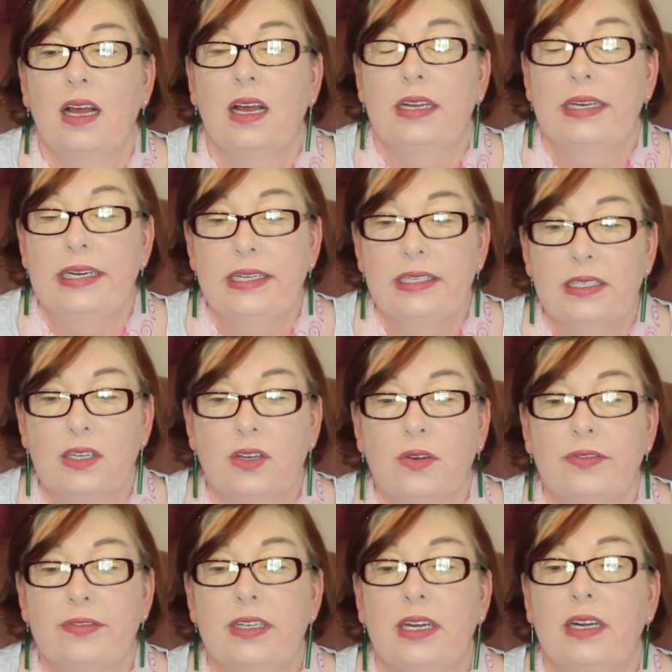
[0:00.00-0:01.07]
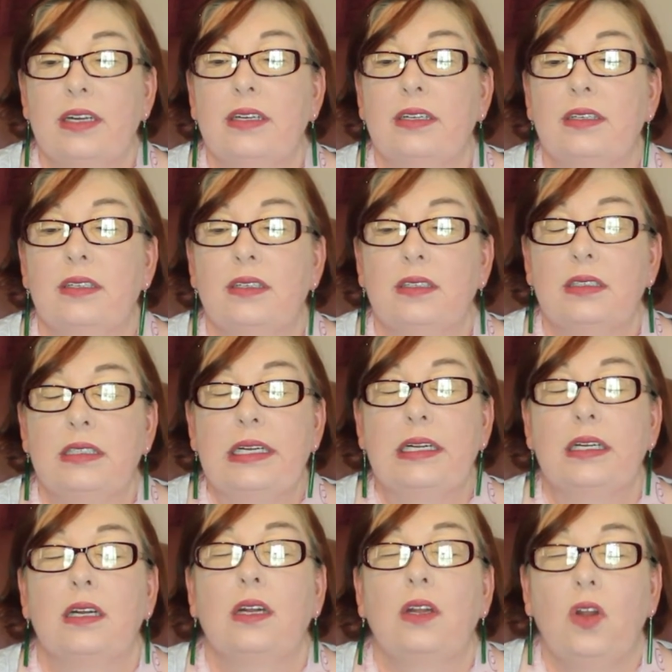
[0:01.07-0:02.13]
knitters who have
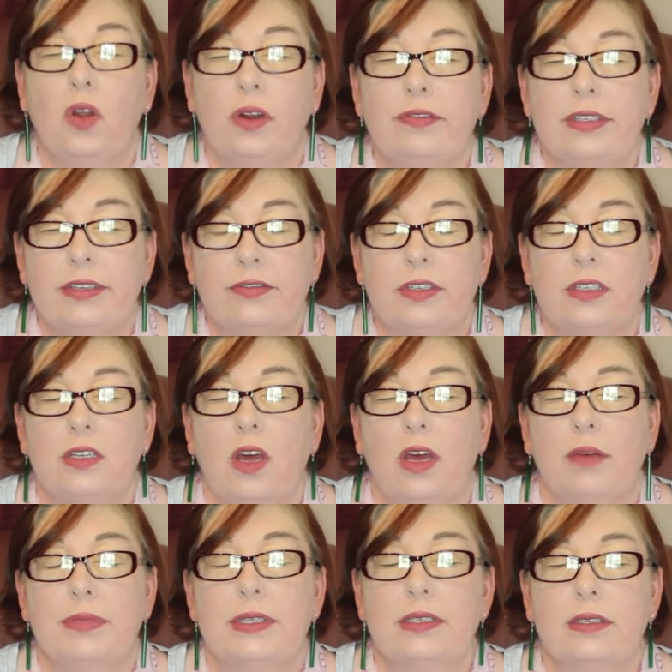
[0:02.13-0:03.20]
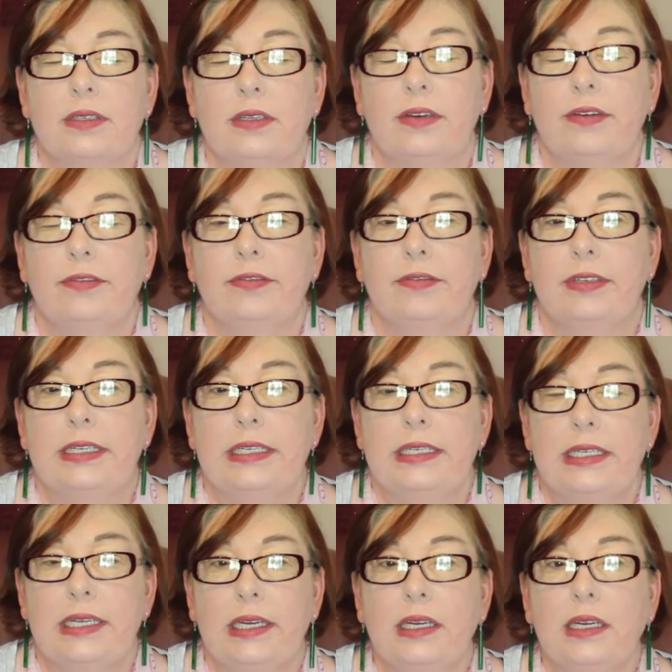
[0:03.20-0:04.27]
knitted a lot of different types of
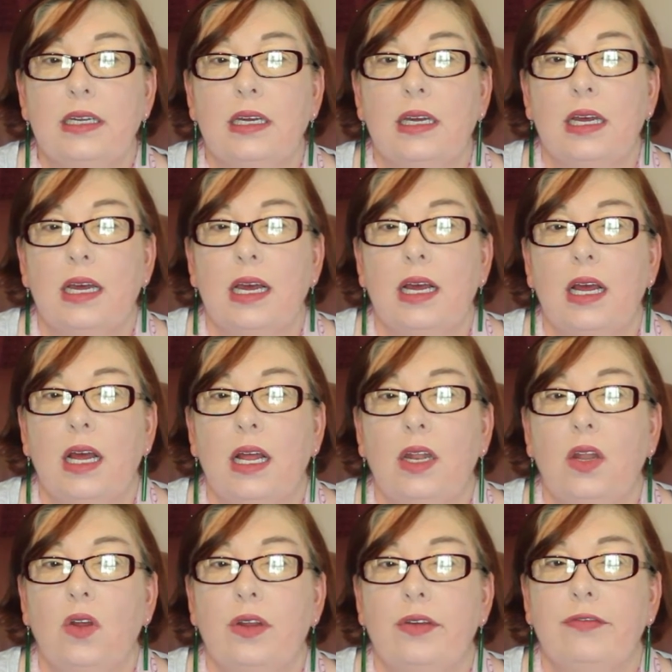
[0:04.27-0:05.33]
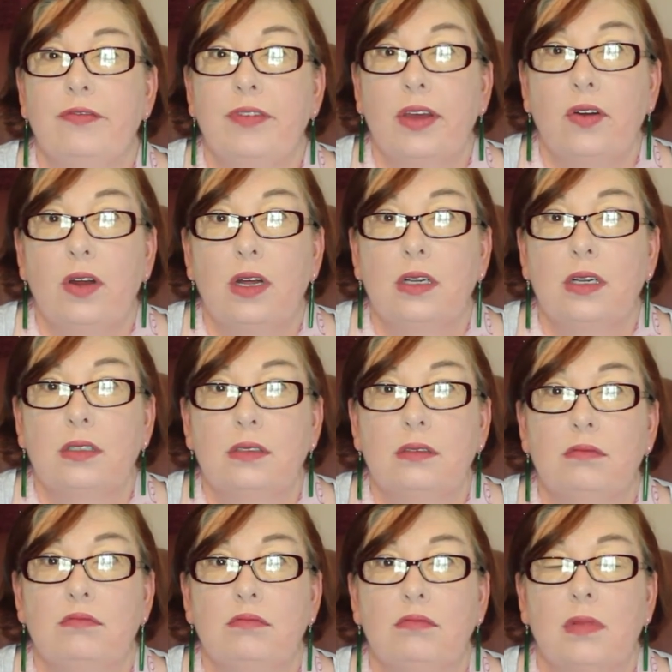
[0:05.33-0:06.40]
knitting, a lot of feral
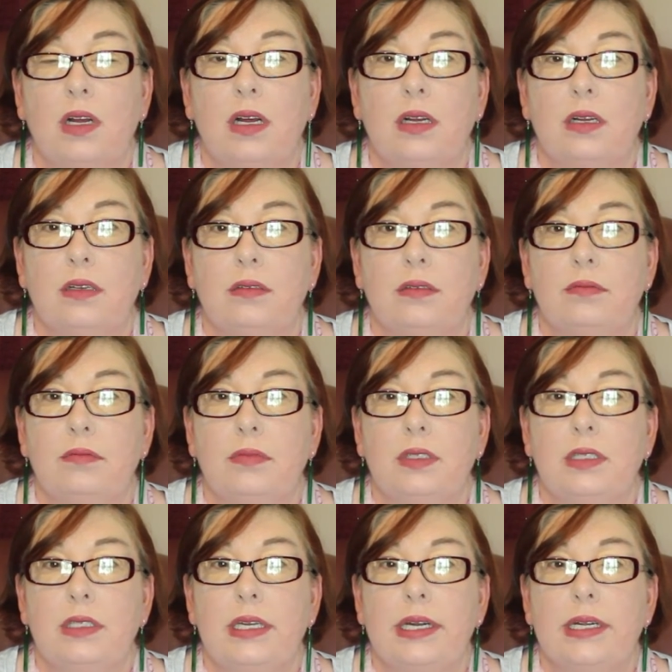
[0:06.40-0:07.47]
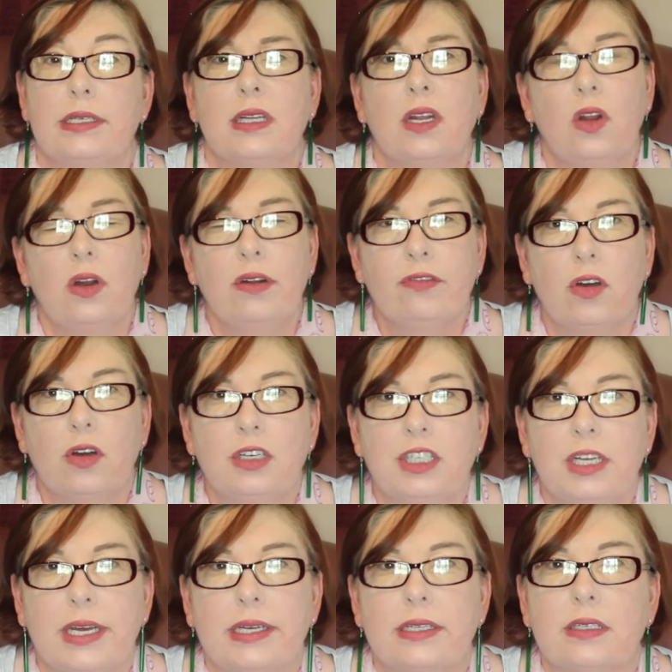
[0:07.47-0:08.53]
knitters, a lot of
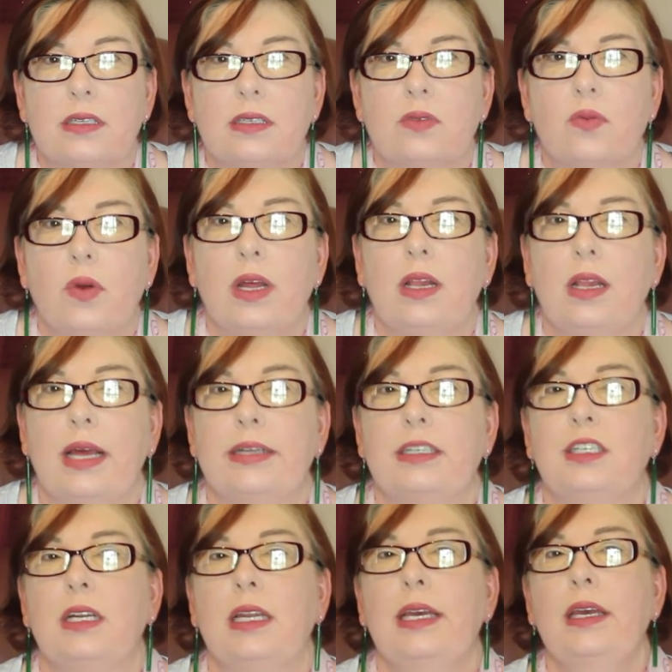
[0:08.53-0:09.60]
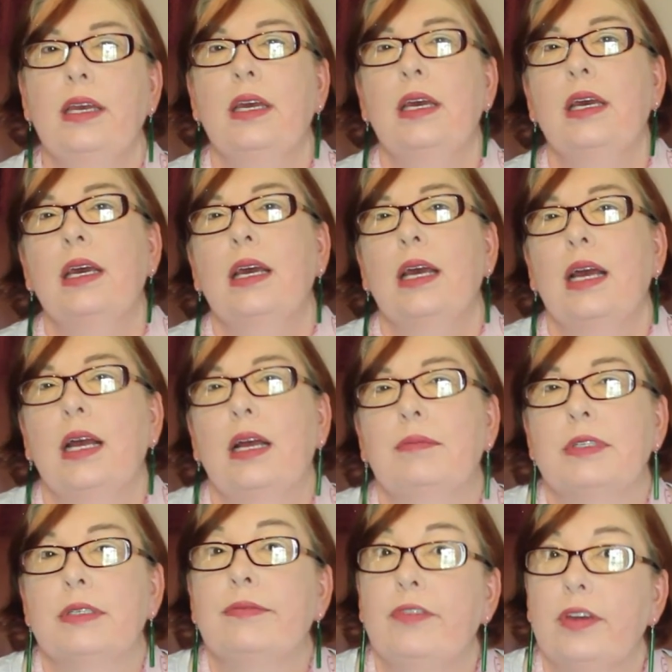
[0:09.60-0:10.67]
crocheters as well actually,
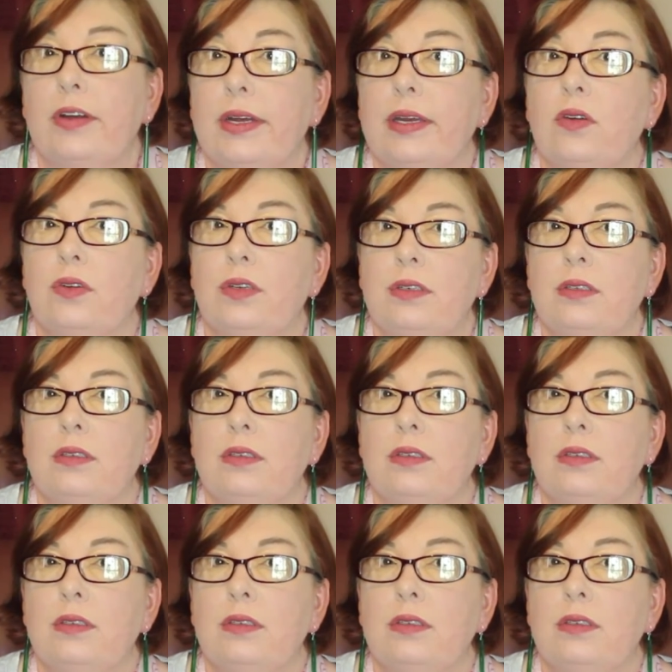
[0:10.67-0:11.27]
some very good